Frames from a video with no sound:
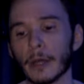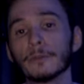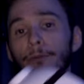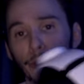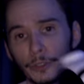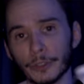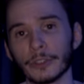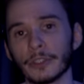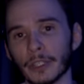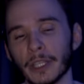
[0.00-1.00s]
out
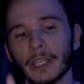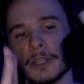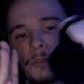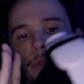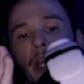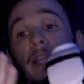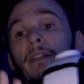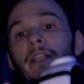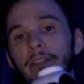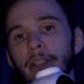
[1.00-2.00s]
first. If you like
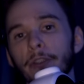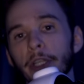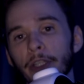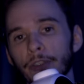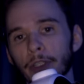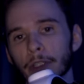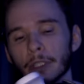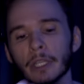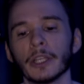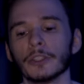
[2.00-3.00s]
this iteration,